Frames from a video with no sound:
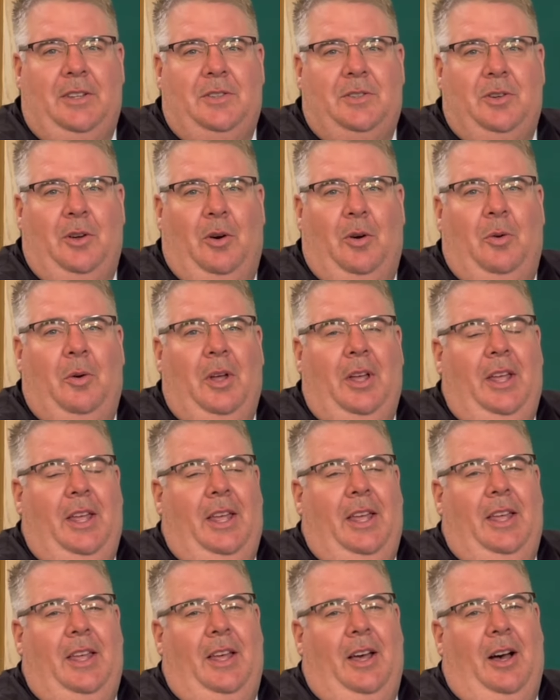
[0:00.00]
So
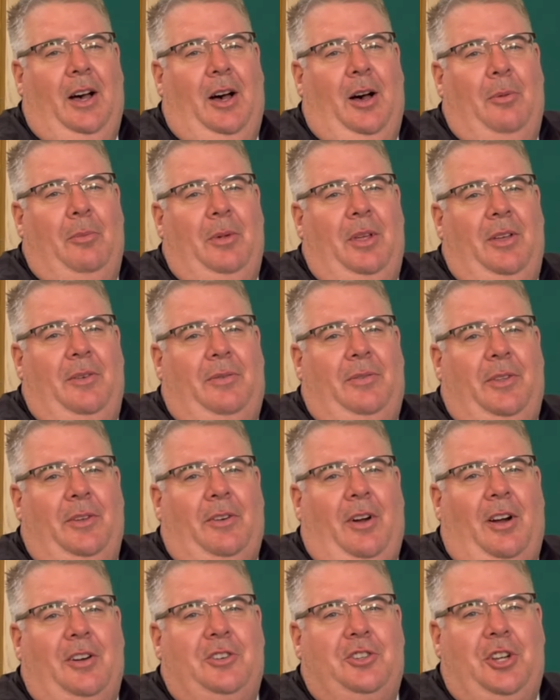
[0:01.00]
if
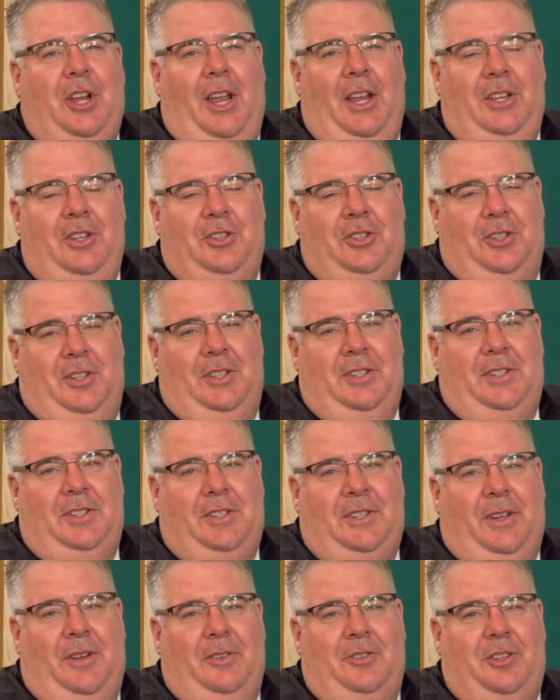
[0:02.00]
there are
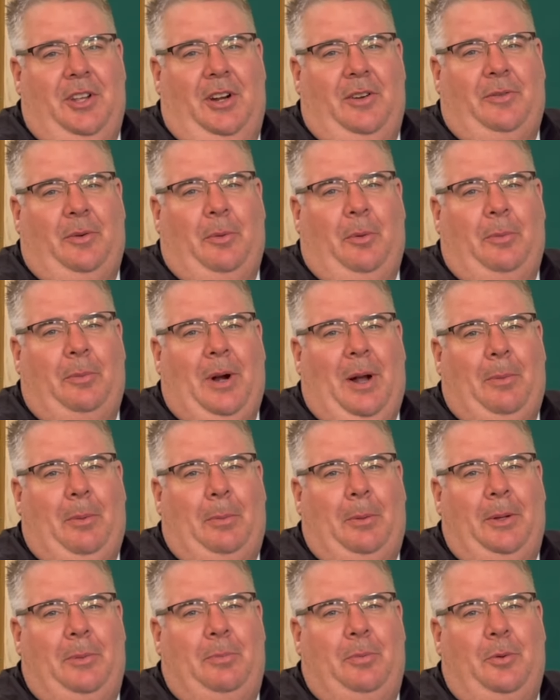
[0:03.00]
changes, Jennifer will
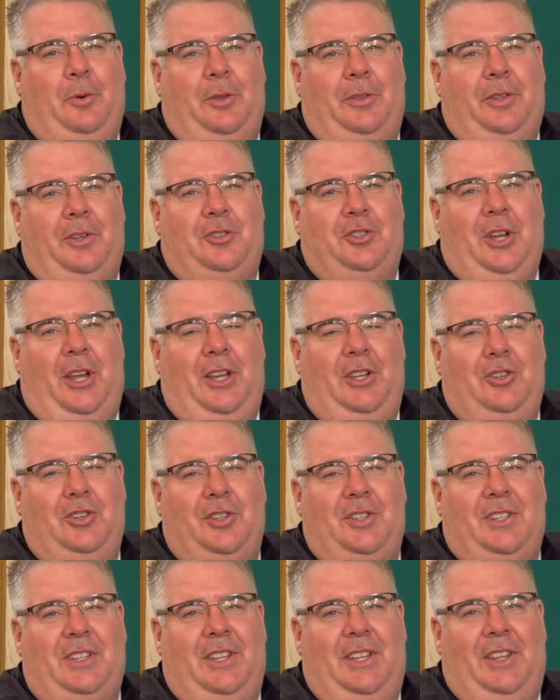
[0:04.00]
probably put the
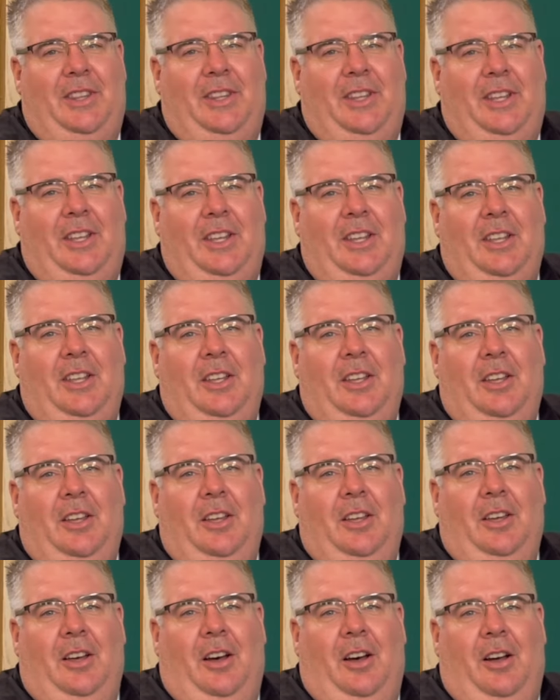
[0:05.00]
changes in the...
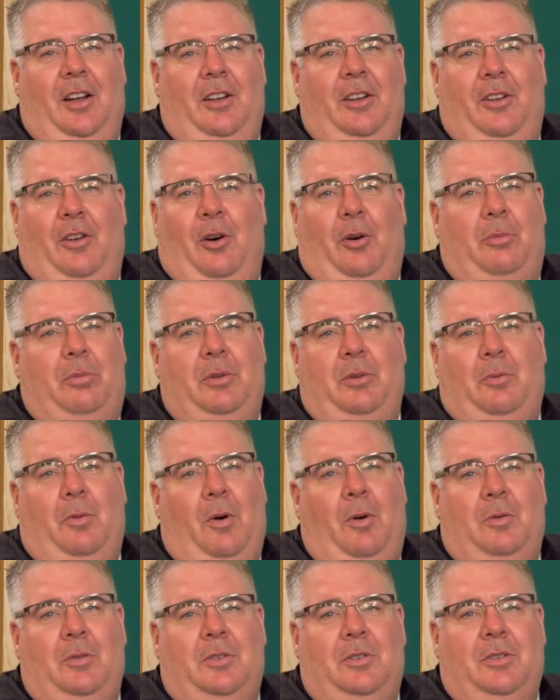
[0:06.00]
Nope, you
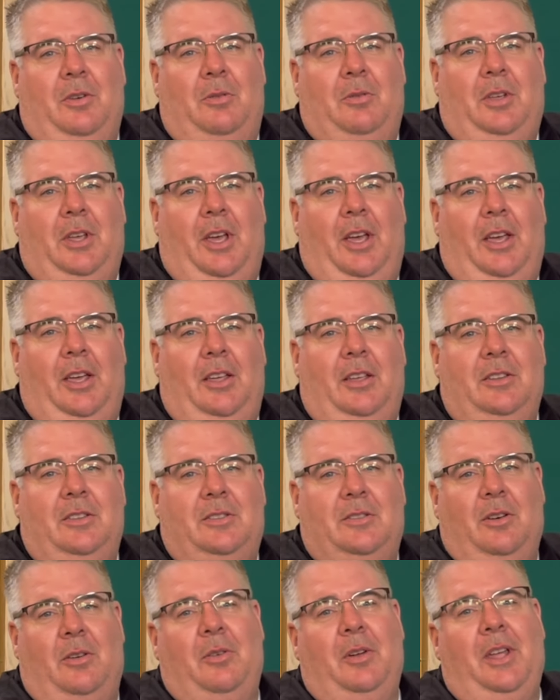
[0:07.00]
won't. Okay.
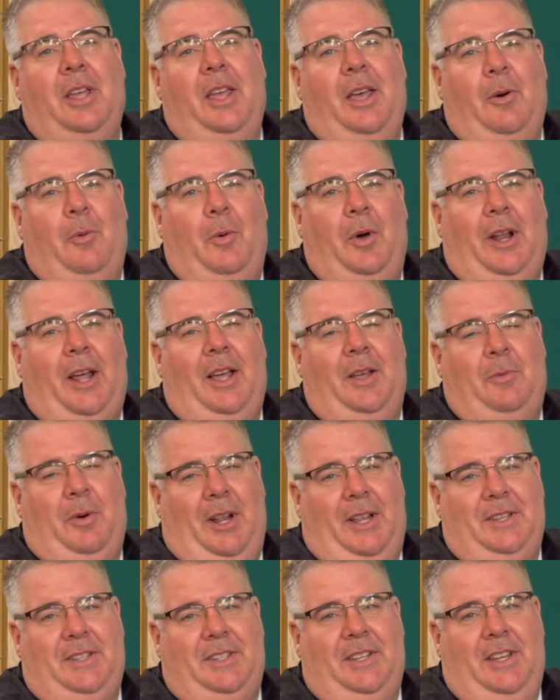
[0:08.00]
So when
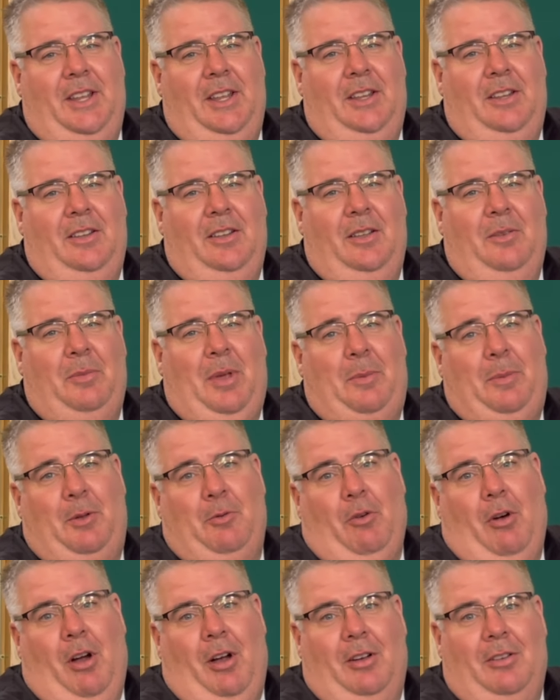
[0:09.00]
I say, it may be
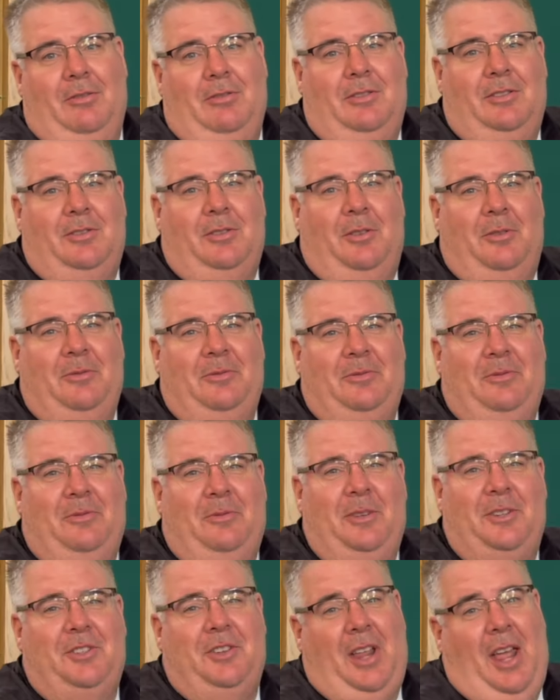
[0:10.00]
wrong, so
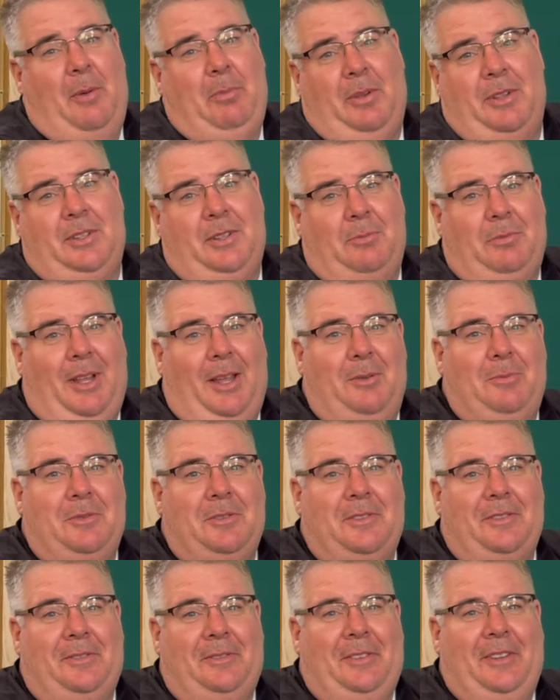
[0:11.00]
which happens
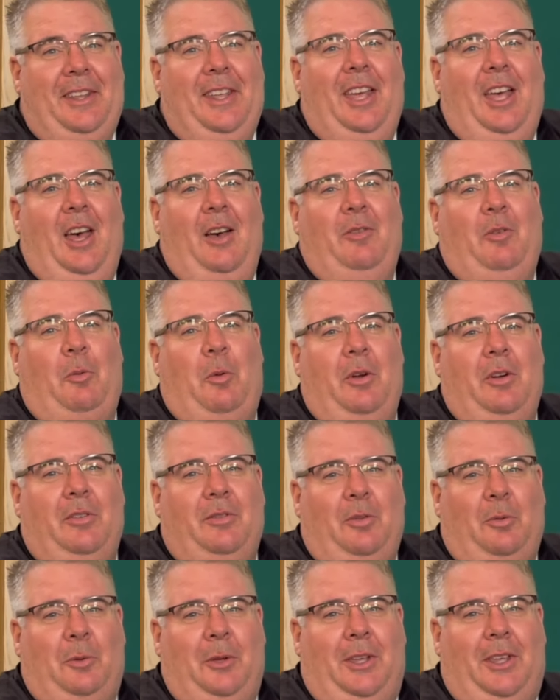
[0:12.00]
sometimes. Have a
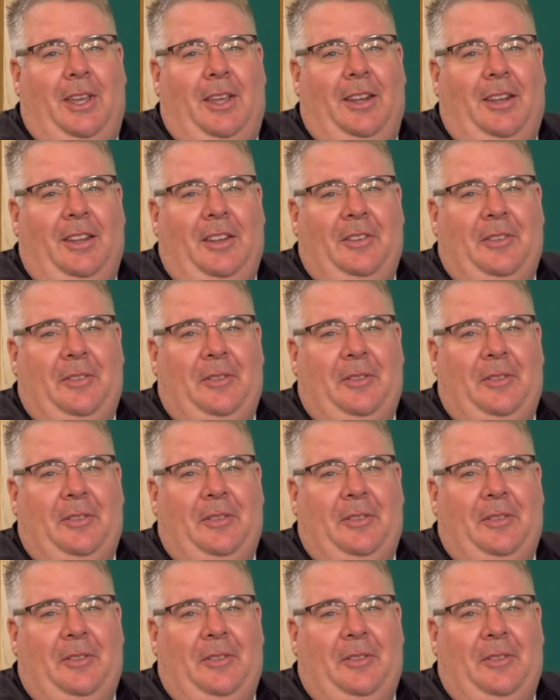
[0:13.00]
wonderful weekend.